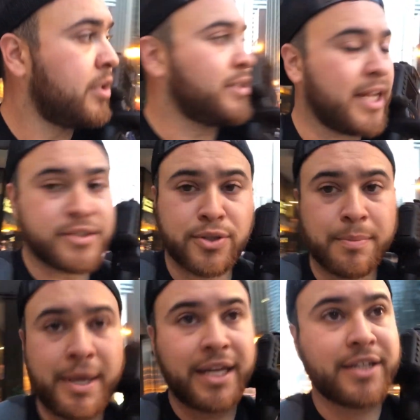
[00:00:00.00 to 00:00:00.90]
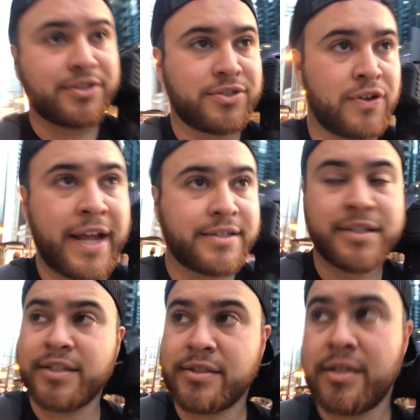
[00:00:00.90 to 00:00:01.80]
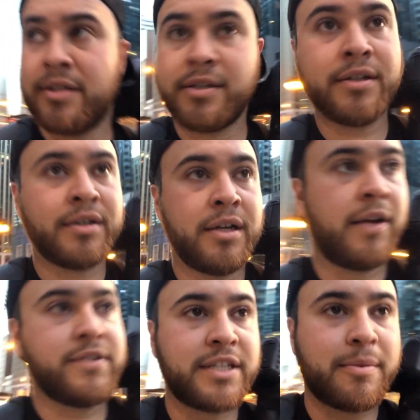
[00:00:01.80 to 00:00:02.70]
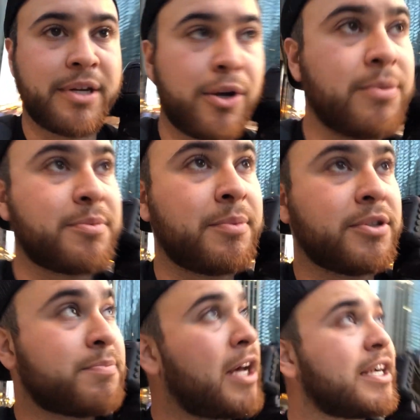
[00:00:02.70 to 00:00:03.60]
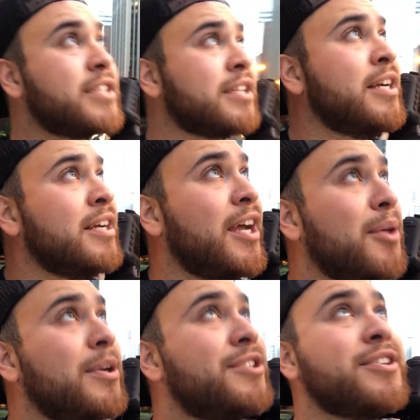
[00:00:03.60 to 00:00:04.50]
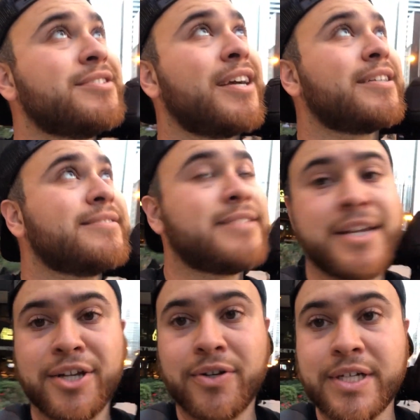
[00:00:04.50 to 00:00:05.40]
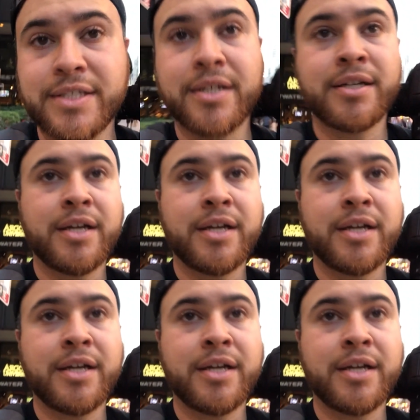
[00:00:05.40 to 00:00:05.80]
Not so many transients. I haven't seen that many homeless people. It's probably because in the winter it's like 10 degrees.